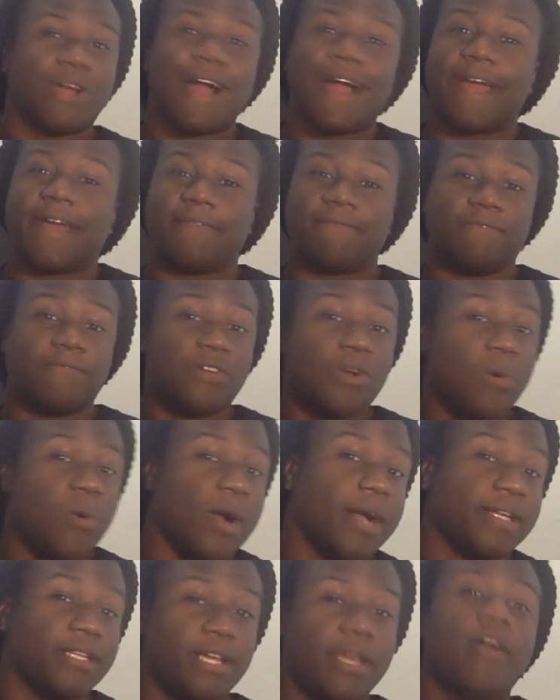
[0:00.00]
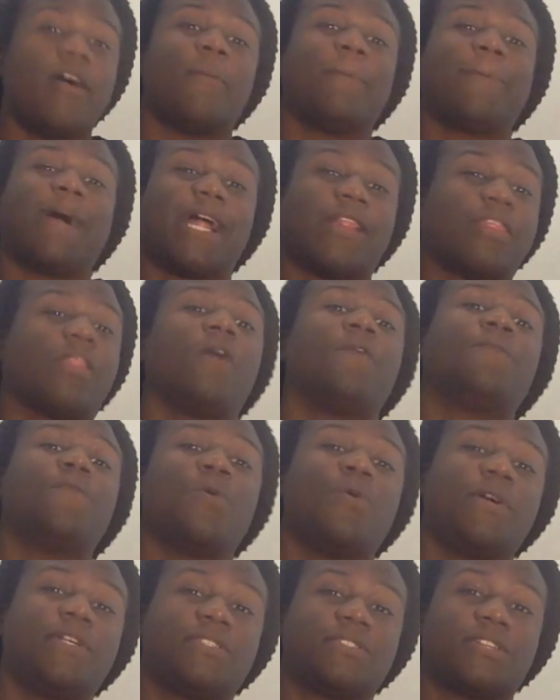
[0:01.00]
I have no idea about the
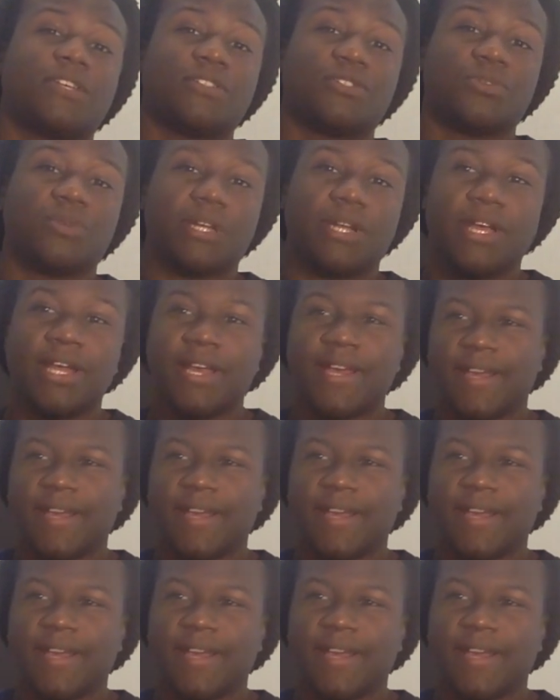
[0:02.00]
void sentry,